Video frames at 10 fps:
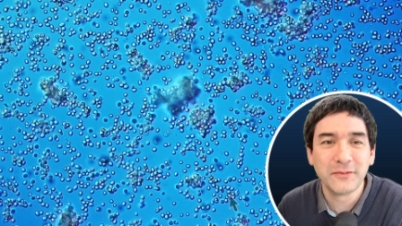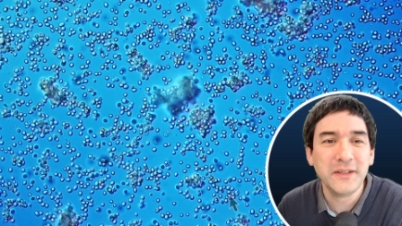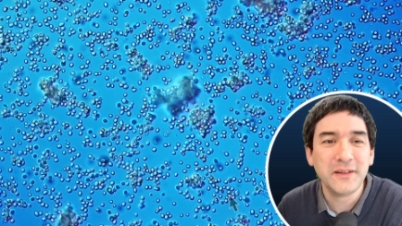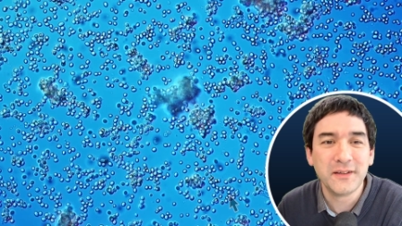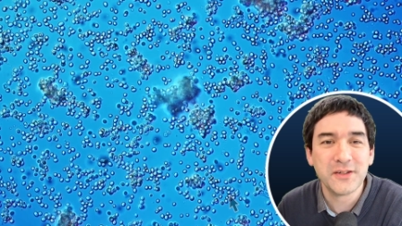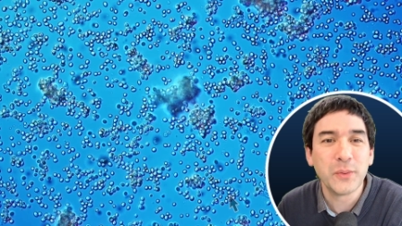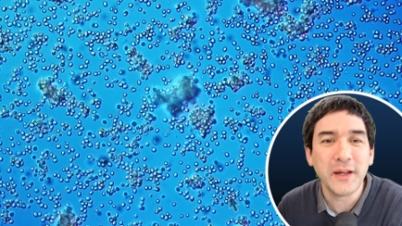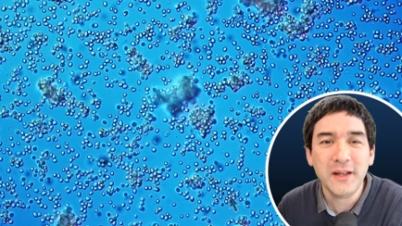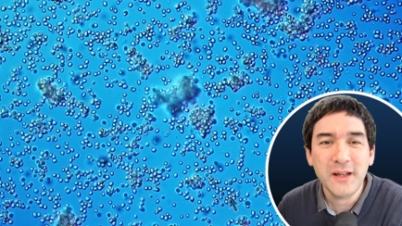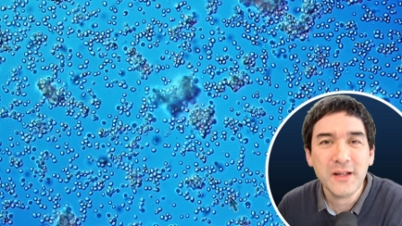neat this
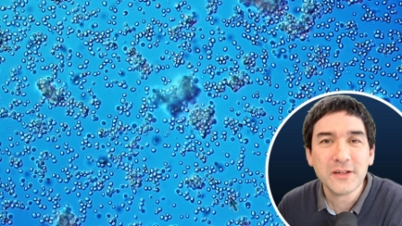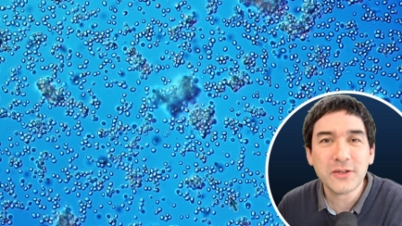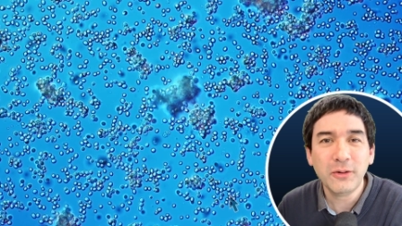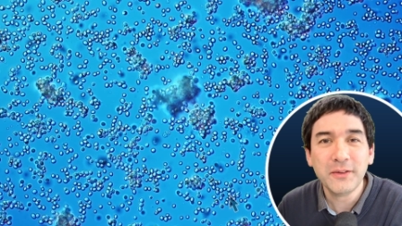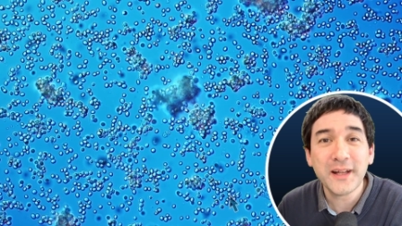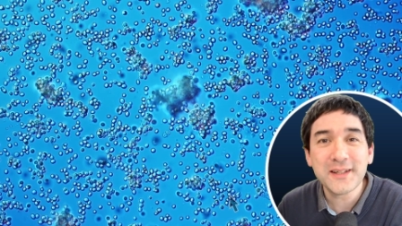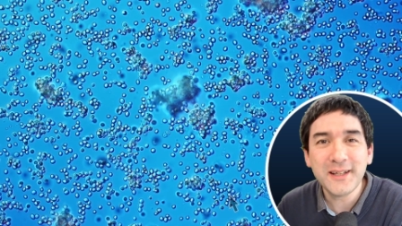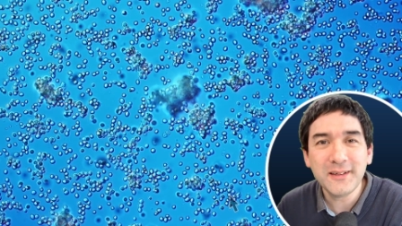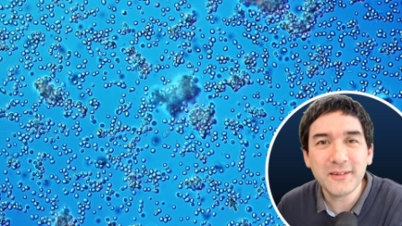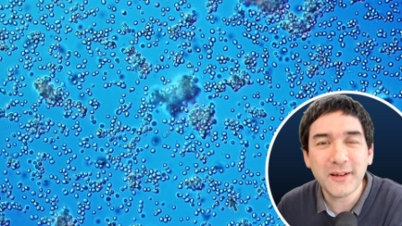way. So that's
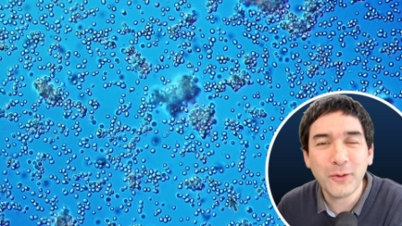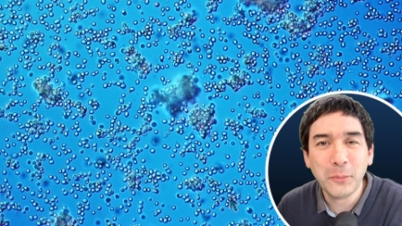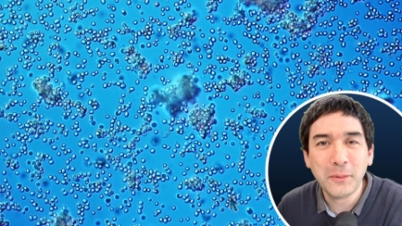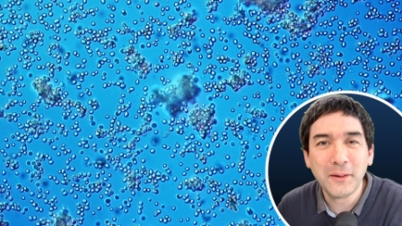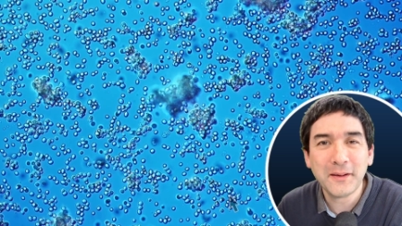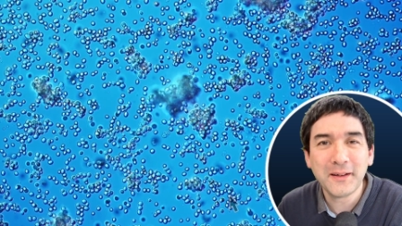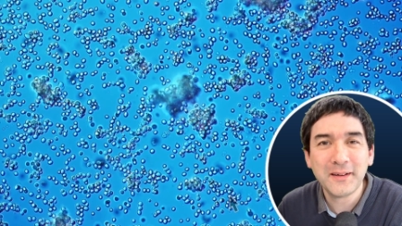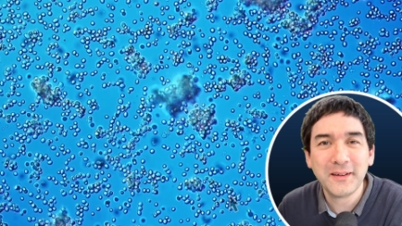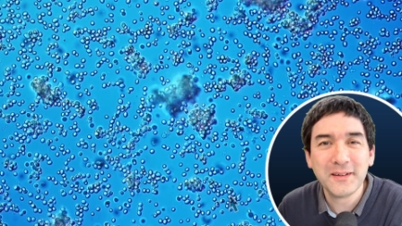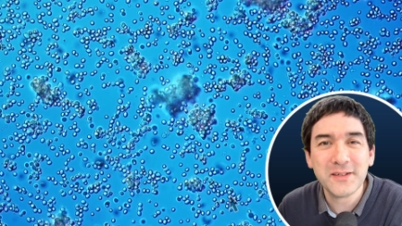it. I hope
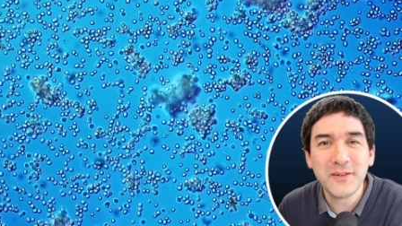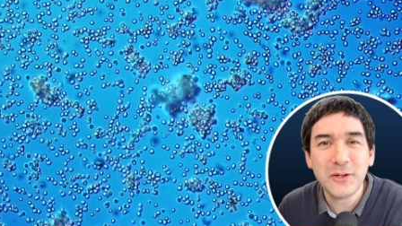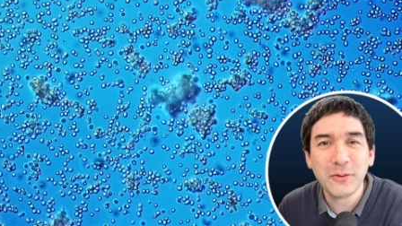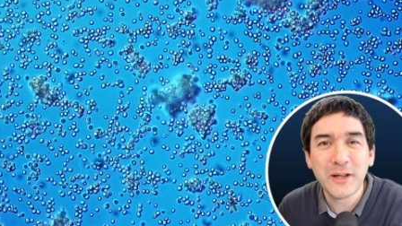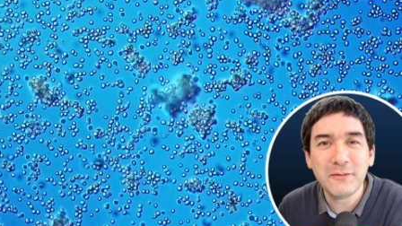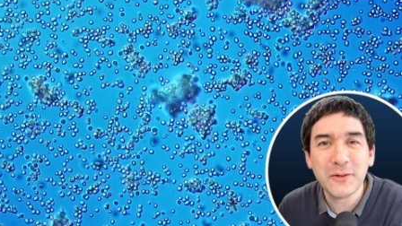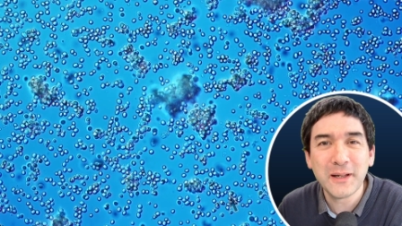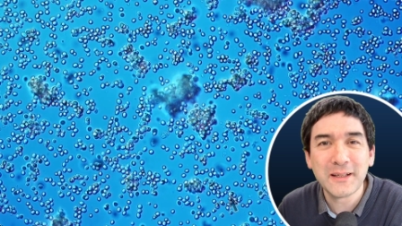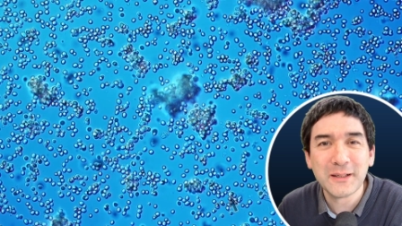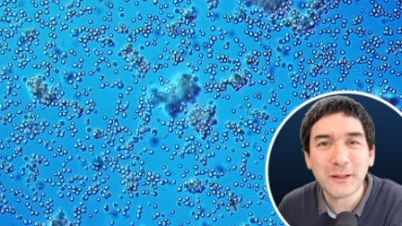that this video gave you
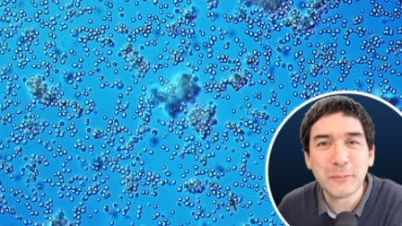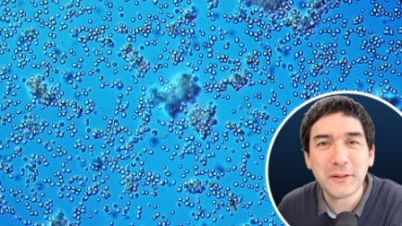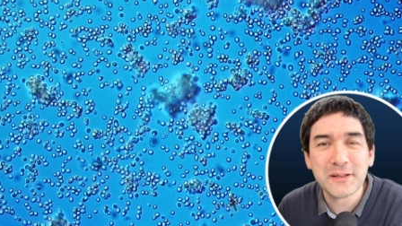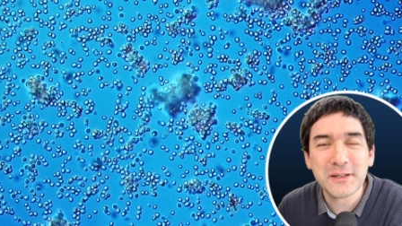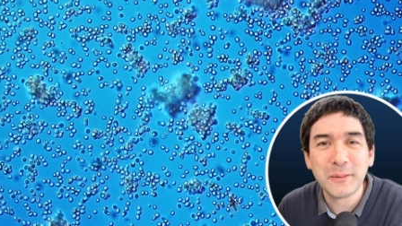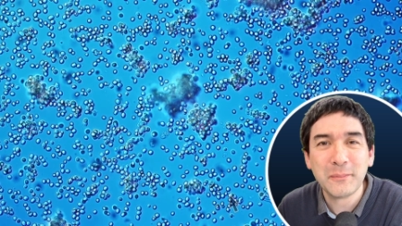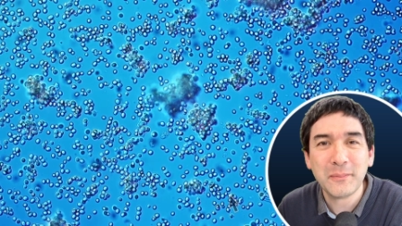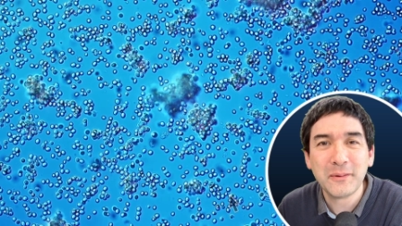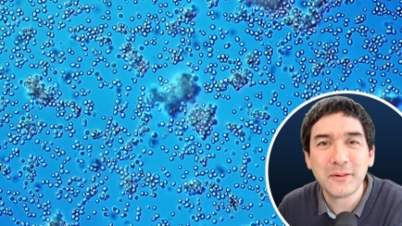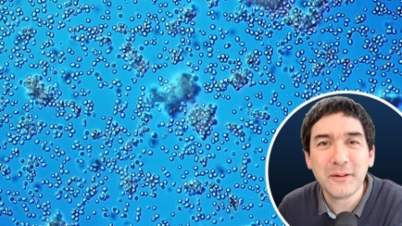again a little bit
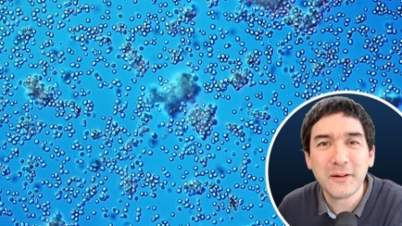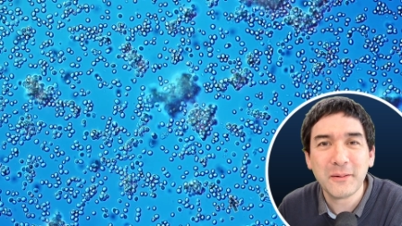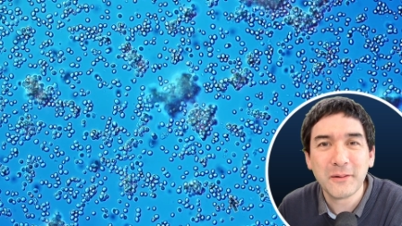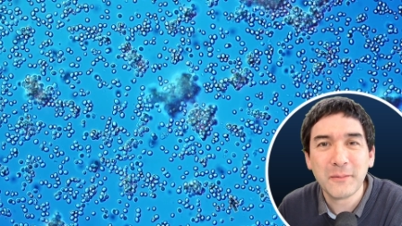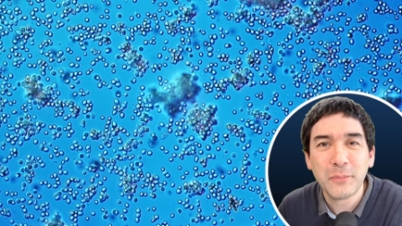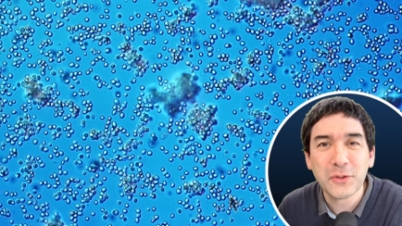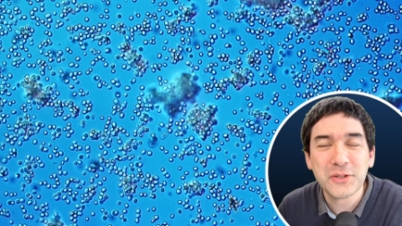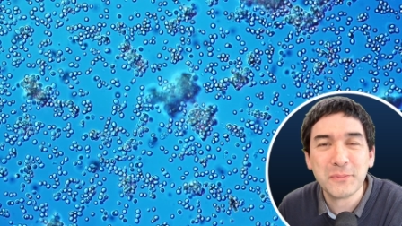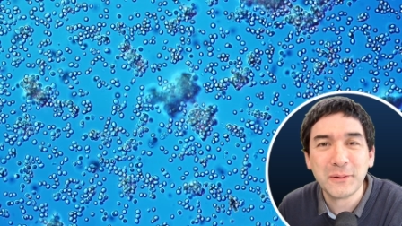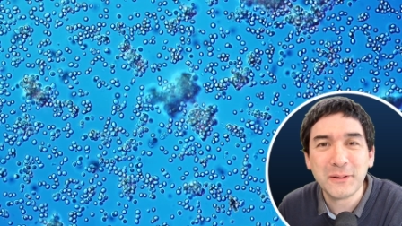some, yeah,
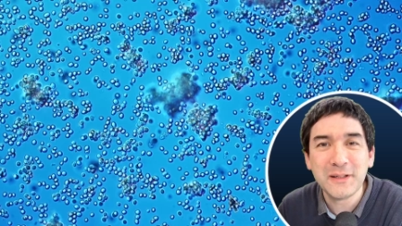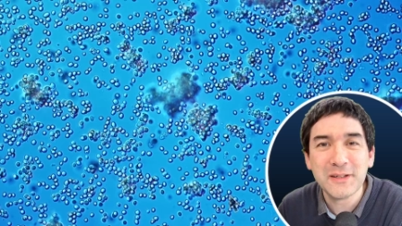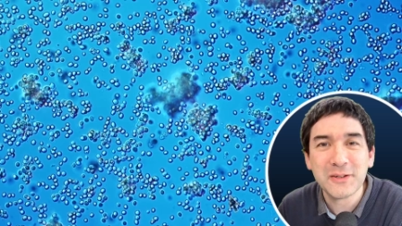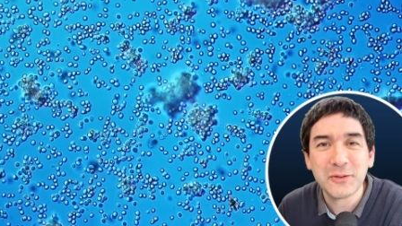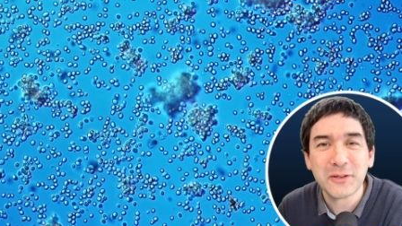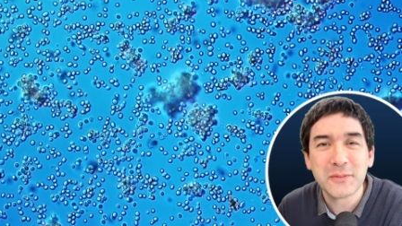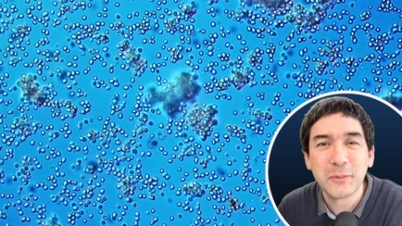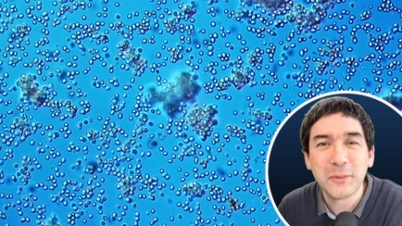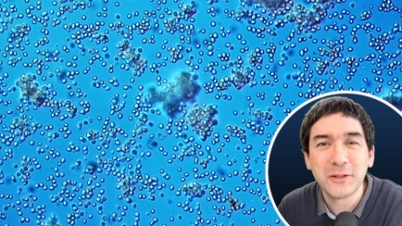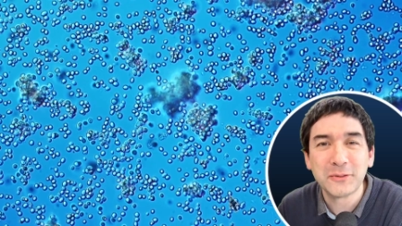possibilities to
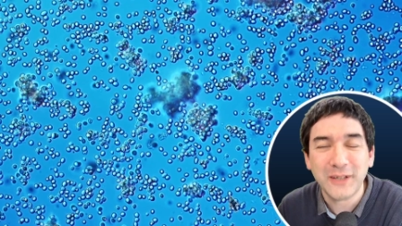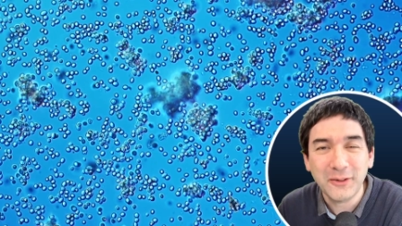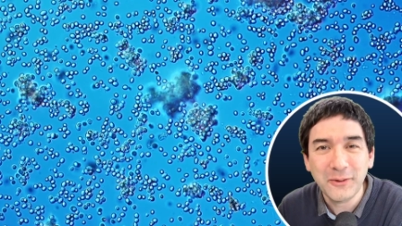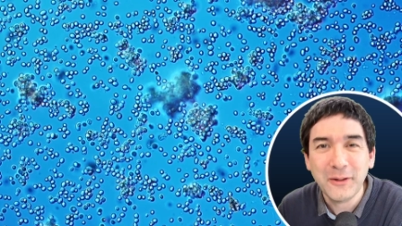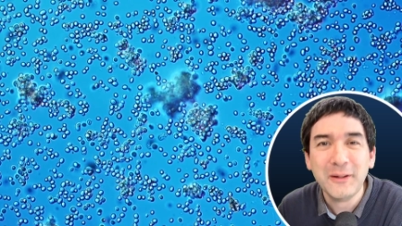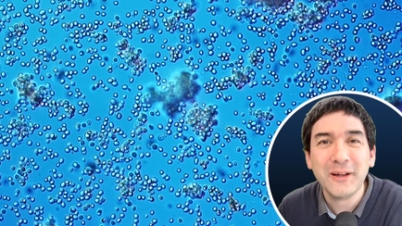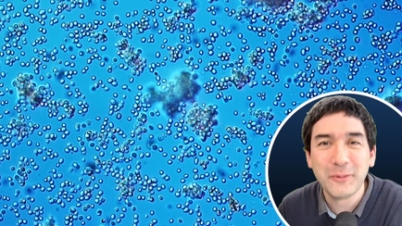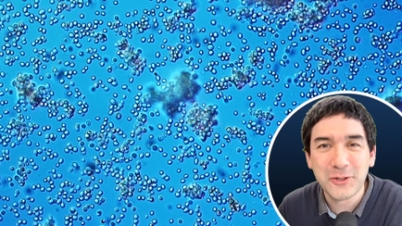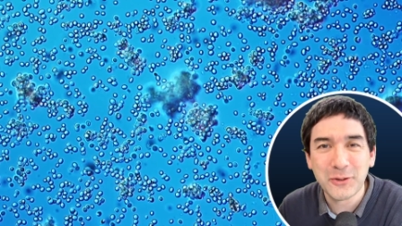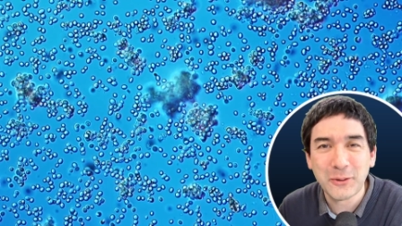experiment around. I
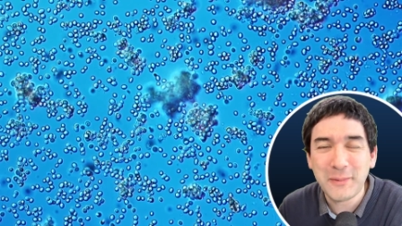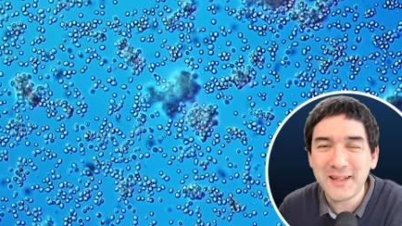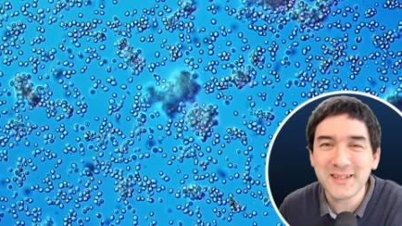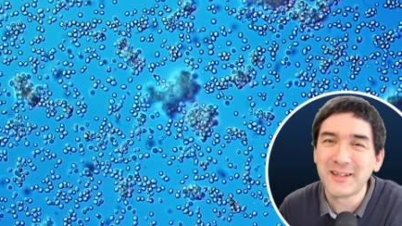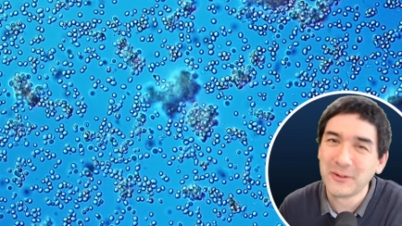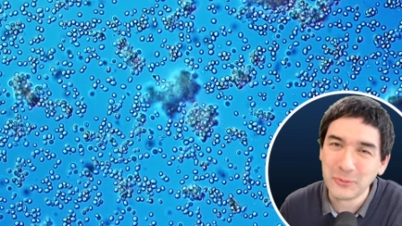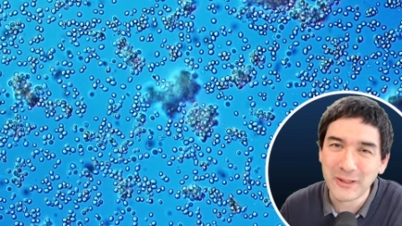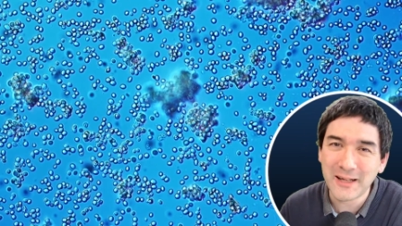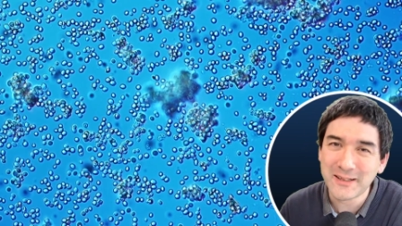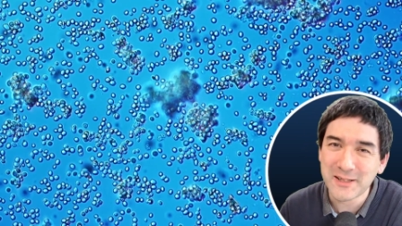wish you all the best. Uh, do
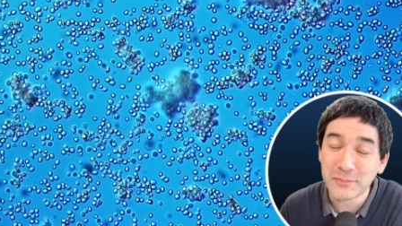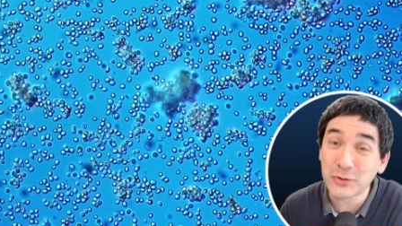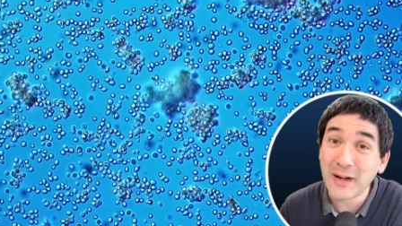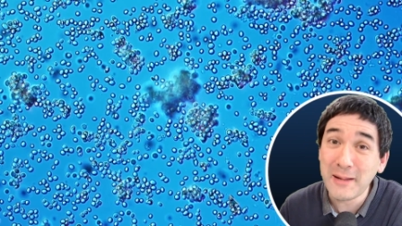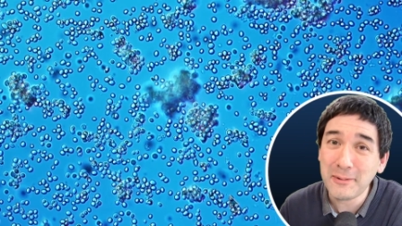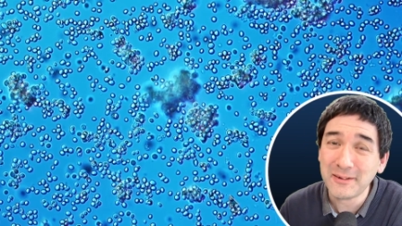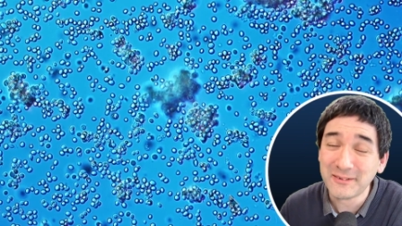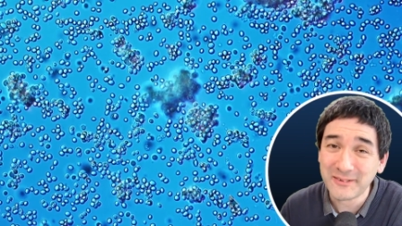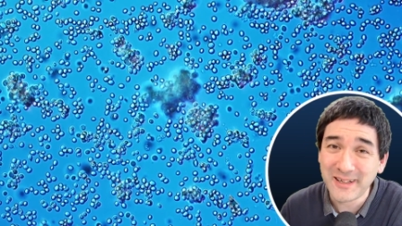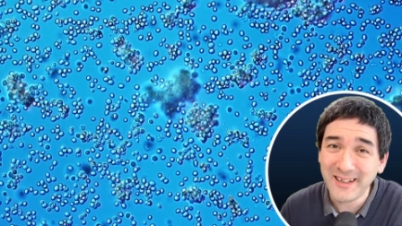like and subscribe,
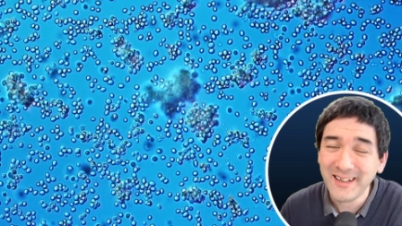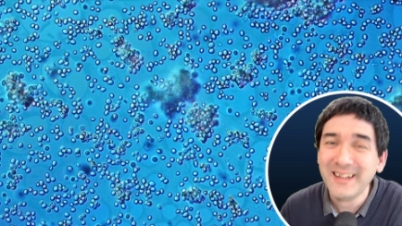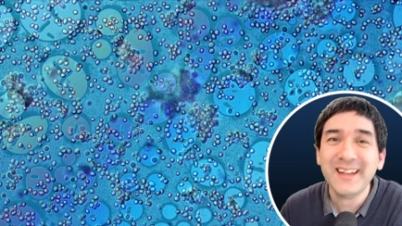okay?